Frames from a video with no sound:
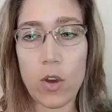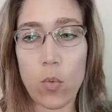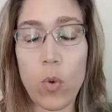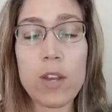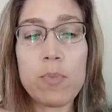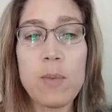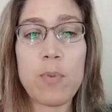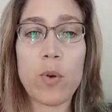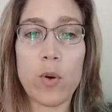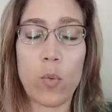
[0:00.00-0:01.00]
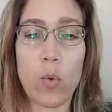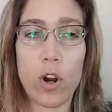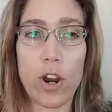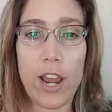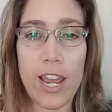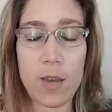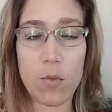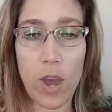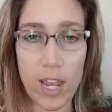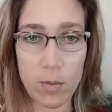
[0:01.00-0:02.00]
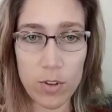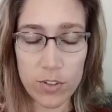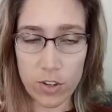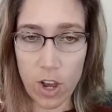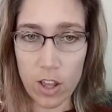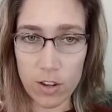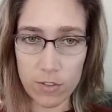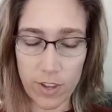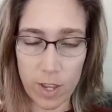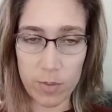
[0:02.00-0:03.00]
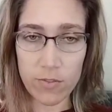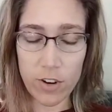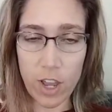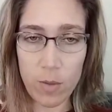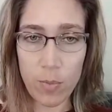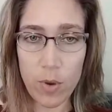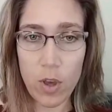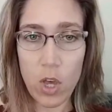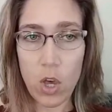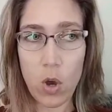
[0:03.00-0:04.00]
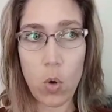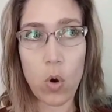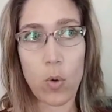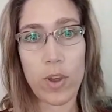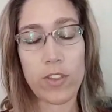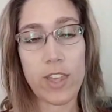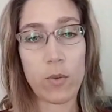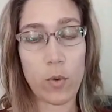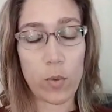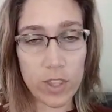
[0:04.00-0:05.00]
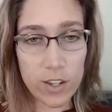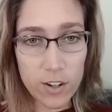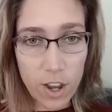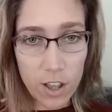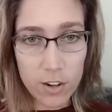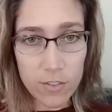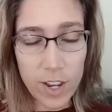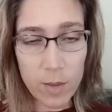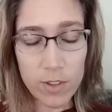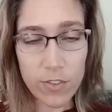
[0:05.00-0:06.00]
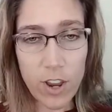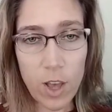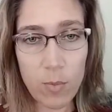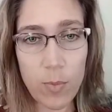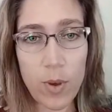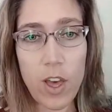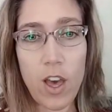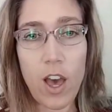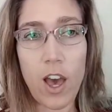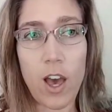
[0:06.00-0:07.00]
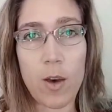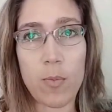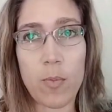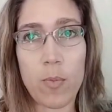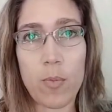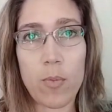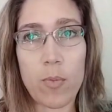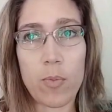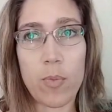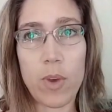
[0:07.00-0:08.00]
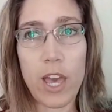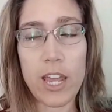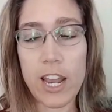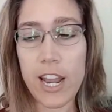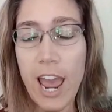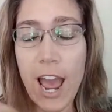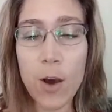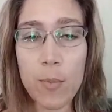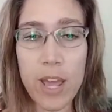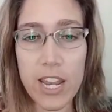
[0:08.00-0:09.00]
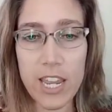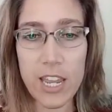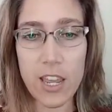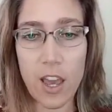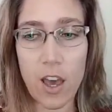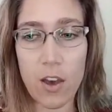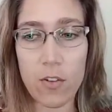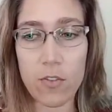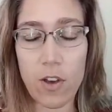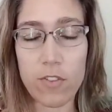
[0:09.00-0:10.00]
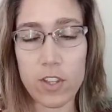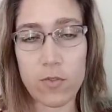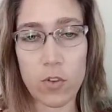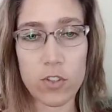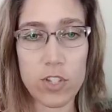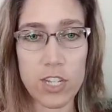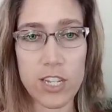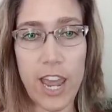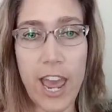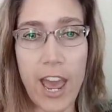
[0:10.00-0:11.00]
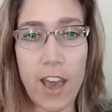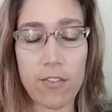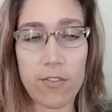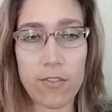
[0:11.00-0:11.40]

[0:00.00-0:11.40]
when people were able to call on family for help, or whether they were willing to call on family for help, and how many of these folks didn't have